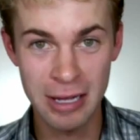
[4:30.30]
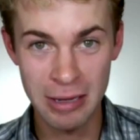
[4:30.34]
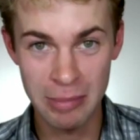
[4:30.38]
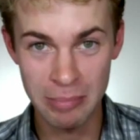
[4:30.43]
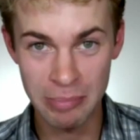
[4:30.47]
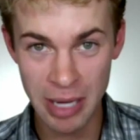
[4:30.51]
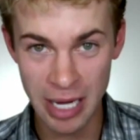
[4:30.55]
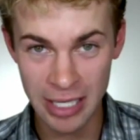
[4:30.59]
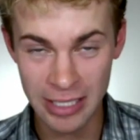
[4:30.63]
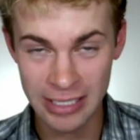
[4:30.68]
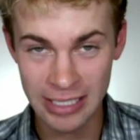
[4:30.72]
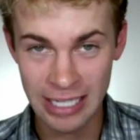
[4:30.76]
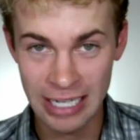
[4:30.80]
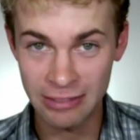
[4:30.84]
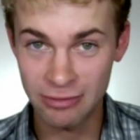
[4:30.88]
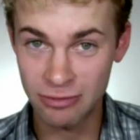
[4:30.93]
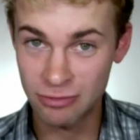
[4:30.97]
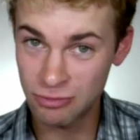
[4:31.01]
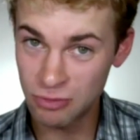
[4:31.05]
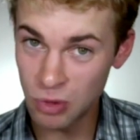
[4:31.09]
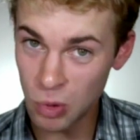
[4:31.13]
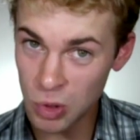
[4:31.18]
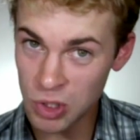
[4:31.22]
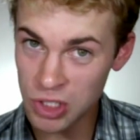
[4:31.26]
But
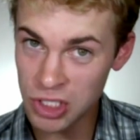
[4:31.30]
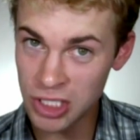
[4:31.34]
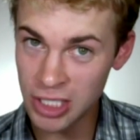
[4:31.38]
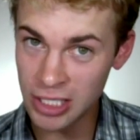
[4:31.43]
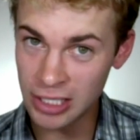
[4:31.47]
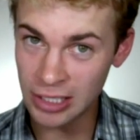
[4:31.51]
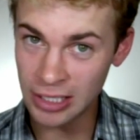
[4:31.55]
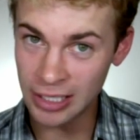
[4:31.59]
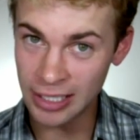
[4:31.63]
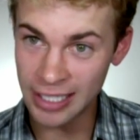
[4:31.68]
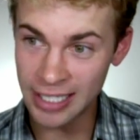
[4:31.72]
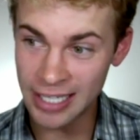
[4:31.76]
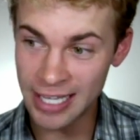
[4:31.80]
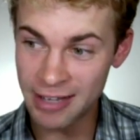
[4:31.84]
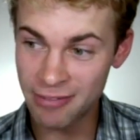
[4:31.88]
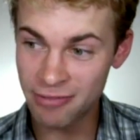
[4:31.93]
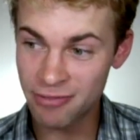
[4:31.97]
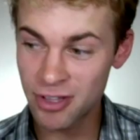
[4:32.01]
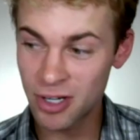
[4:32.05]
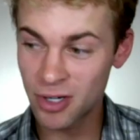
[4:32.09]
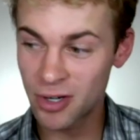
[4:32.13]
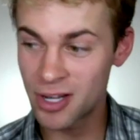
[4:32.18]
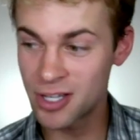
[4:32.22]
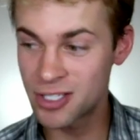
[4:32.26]
unfortunately,
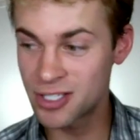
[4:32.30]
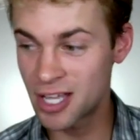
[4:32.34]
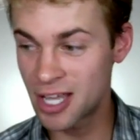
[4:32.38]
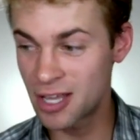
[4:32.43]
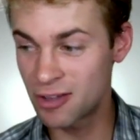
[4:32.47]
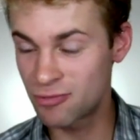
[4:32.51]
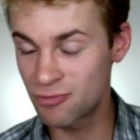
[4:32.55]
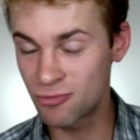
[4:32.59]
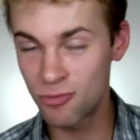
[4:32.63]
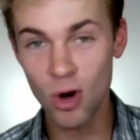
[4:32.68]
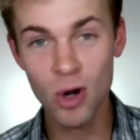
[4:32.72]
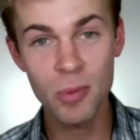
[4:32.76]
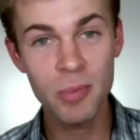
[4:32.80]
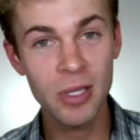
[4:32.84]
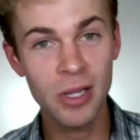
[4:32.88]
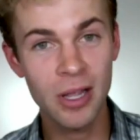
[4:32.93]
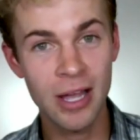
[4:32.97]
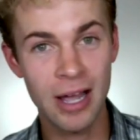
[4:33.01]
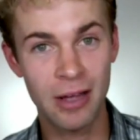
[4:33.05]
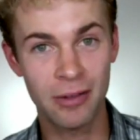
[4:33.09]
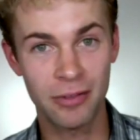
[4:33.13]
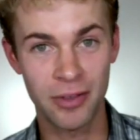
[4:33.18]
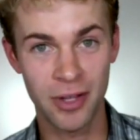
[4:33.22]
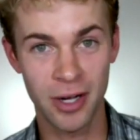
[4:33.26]
if there is a formula
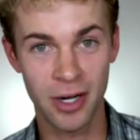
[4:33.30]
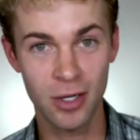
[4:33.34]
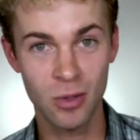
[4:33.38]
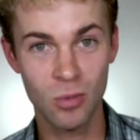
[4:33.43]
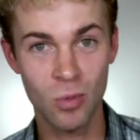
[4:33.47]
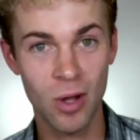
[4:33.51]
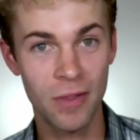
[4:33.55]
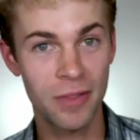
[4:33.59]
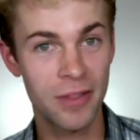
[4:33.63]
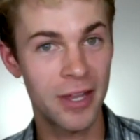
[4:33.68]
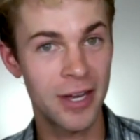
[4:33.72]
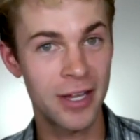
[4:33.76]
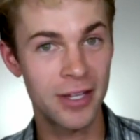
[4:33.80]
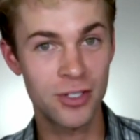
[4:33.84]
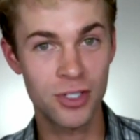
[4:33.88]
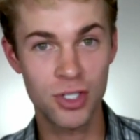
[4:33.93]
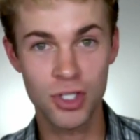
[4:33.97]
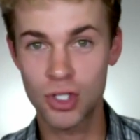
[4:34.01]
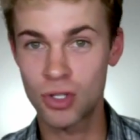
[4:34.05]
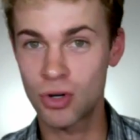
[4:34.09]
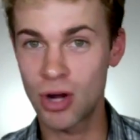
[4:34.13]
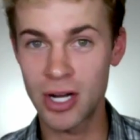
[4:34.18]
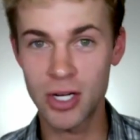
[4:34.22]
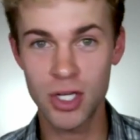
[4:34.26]
out there, one that is
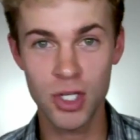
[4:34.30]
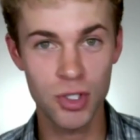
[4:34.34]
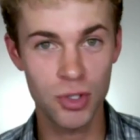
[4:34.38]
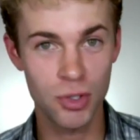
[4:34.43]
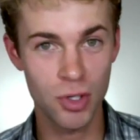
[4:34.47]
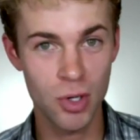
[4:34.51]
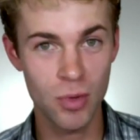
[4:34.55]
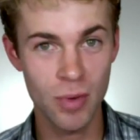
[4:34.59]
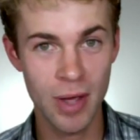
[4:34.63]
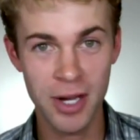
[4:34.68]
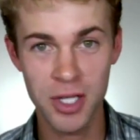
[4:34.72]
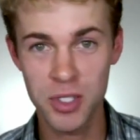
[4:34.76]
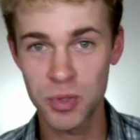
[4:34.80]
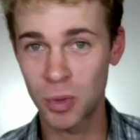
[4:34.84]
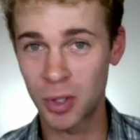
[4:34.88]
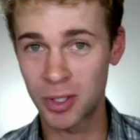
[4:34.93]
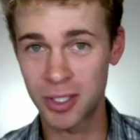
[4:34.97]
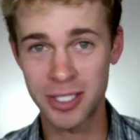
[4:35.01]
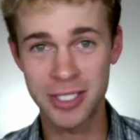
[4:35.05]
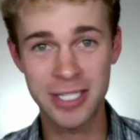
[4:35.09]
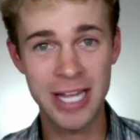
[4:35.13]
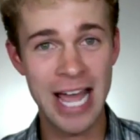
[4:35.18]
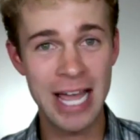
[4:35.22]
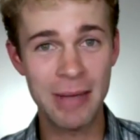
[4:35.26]
tried and true and has
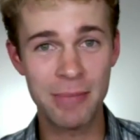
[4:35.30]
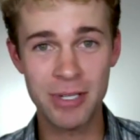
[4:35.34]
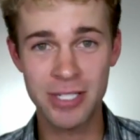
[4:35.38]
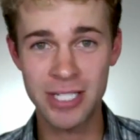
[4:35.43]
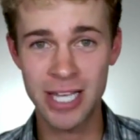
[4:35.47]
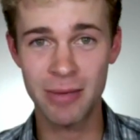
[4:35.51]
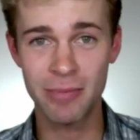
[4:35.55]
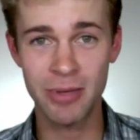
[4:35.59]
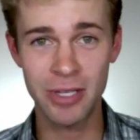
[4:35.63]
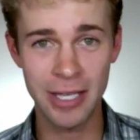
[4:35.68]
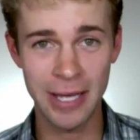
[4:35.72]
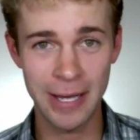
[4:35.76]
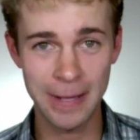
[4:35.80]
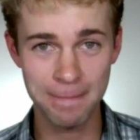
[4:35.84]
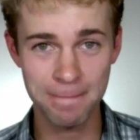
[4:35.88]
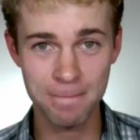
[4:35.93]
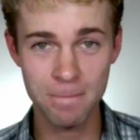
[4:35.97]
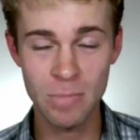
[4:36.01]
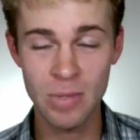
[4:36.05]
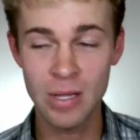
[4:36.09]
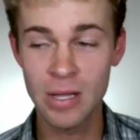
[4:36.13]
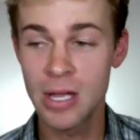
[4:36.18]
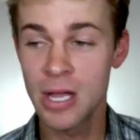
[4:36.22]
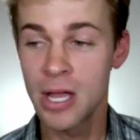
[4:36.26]
worked time and time again,
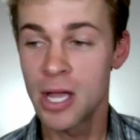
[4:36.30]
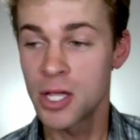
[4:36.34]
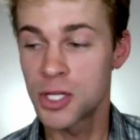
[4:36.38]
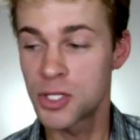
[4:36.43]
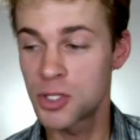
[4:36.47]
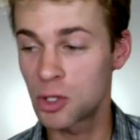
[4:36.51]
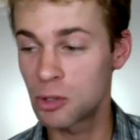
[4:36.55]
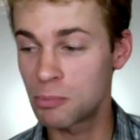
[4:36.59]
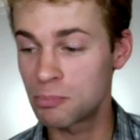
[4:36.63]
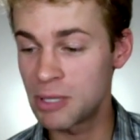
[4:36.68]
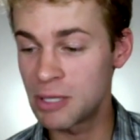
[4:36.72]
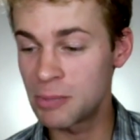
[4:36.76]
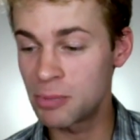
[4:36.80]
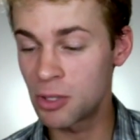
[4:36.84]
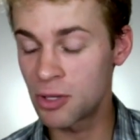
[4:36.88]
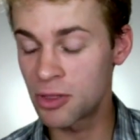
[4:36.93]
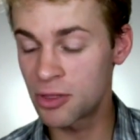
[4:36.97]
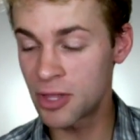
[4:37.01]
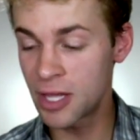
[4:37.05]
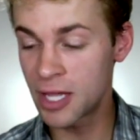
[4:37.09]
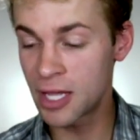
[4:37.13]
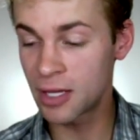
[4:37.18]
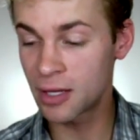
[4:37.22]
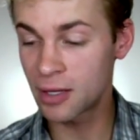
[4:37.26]
certain people
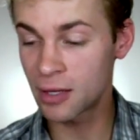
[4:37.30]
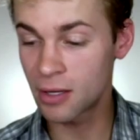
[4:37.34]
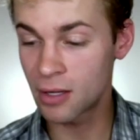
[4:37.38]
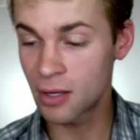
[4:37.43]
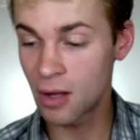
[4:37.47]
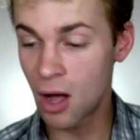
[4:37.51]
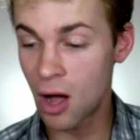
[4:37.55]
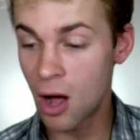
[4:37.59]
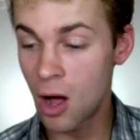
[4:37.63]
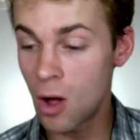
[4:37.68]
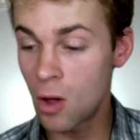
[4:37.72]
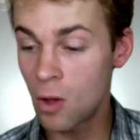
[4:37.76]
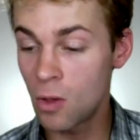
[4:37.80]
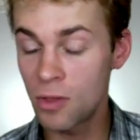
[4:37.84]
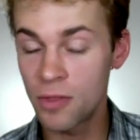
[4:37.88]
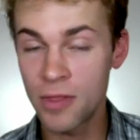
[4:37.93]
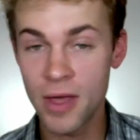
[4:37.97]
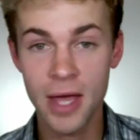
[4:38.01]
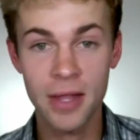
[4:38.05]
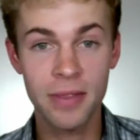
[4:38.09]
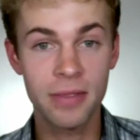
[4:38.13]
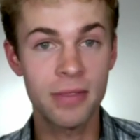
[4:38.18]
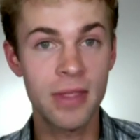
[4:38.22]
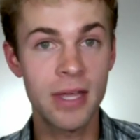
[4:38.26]
think all
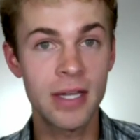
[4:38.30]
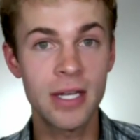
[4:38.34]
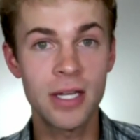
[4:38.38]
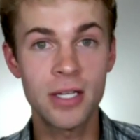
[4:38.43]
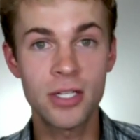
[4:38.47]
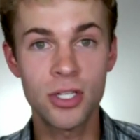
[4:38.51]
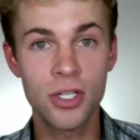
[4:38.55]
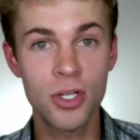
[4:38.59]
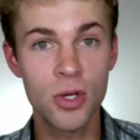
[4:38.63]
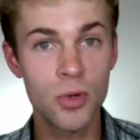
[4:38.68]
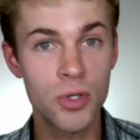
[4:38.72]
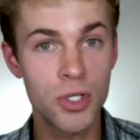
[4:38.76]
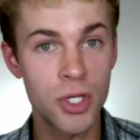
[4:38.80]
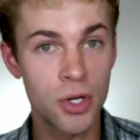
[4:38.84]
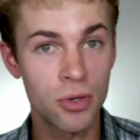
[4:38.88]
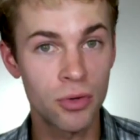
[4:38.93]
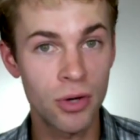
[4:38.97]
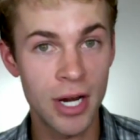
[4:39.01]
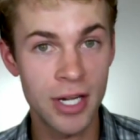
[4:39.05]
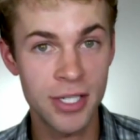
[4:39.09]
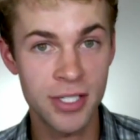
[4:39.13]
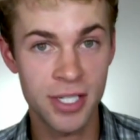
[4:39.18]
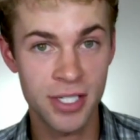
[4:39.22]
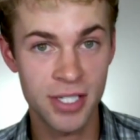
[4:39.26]
that they need to do to
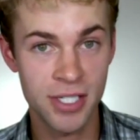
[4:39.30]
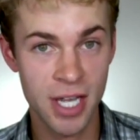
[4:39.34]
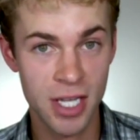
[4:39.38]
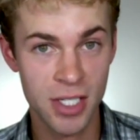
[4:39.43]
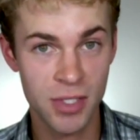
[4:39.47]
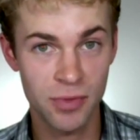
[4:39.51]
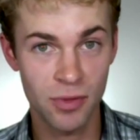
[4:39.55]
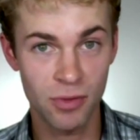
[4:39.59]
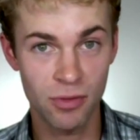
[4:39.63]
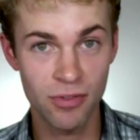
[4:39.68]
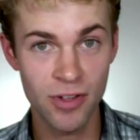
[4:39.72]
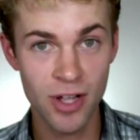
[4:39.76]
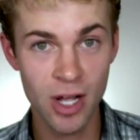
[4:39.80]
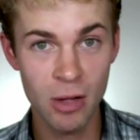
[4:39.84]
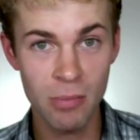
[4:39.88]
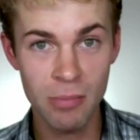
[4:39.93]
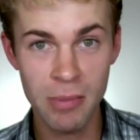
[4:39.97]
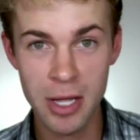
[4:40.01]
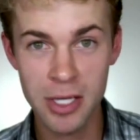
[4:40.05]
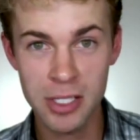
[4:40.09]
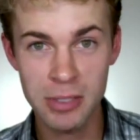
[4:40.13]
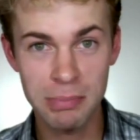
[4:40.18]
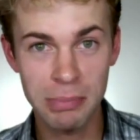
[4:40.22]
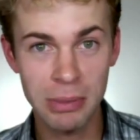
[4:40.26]
create a successful film
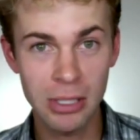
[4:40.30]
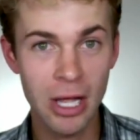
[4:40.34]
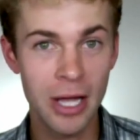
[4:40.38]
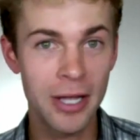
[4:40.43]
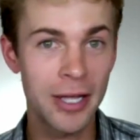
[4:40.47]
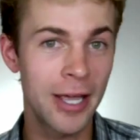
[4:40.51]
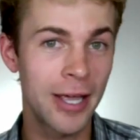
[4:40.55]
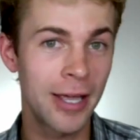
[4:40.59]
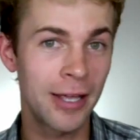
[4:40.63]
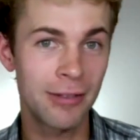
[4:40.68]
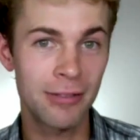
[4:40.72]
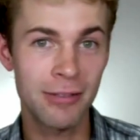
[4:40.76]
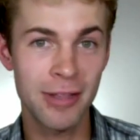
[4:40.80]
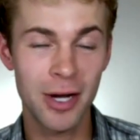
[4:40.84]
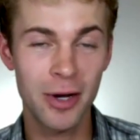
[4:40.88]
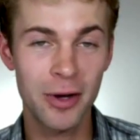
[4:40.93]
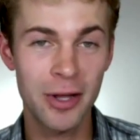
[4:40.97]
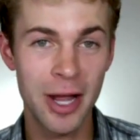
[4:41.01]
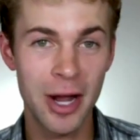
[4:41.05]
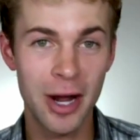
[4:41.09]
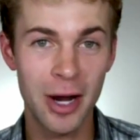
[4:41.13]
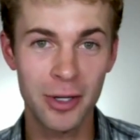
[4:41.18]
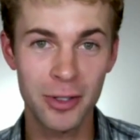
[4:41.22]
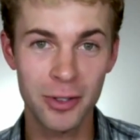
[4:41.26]
is plug in their
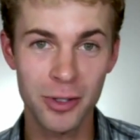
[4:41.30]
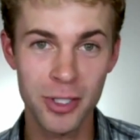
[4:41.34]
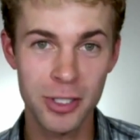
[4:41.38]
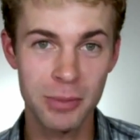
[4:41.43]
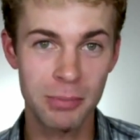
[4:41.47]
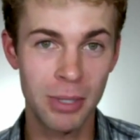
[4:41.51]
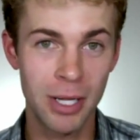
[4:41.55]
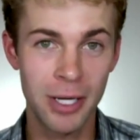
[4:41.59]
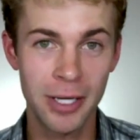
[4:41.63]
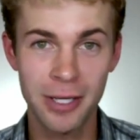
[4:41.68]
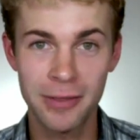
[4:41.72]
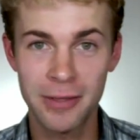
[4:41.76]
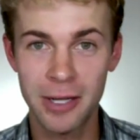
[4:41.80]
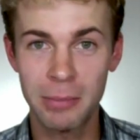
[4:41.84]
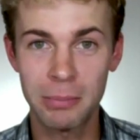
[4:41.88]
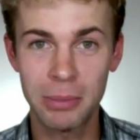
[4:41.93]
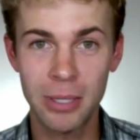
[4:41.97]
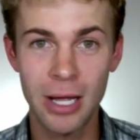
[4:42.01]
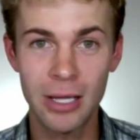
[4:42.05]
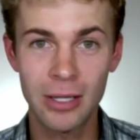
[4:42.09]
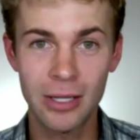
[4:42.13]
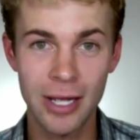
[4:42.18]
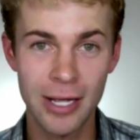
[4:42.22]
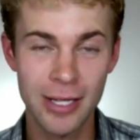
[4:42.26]
characters, plug in their
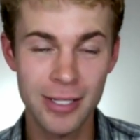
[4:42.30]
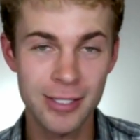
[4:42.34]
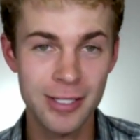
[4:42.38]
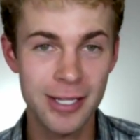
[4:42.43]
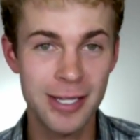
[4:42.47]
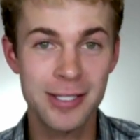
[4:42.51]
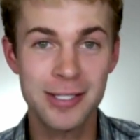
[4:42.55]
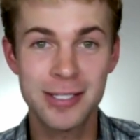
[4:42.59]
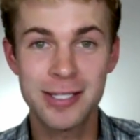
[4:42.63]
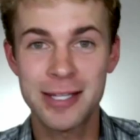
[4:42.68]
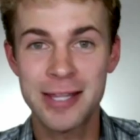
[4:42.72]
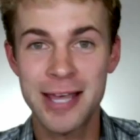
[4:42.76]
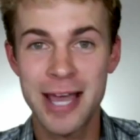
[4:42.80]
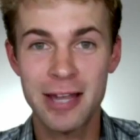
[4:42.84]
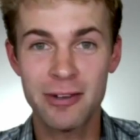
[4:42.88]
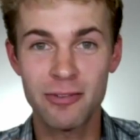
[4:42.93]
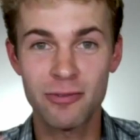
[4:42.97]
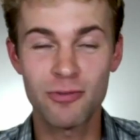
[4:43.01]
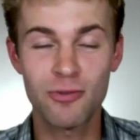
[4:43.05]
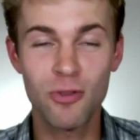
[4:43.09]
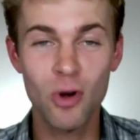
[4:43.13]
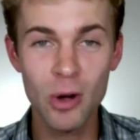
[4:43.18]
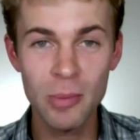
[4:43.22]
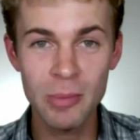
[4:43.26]
plot lines into that
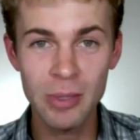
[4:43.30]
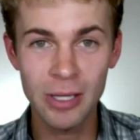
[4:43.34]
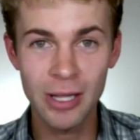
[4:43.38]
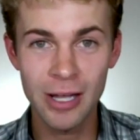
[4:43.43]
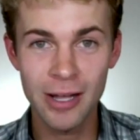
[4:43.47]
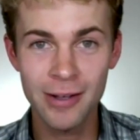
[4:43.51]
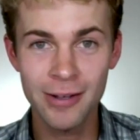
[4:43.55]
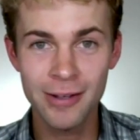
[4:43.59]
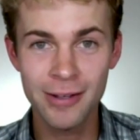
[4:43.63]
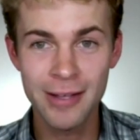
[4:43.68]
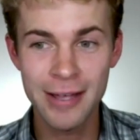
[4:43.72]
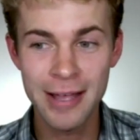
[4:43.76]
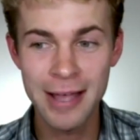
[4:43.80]
formula,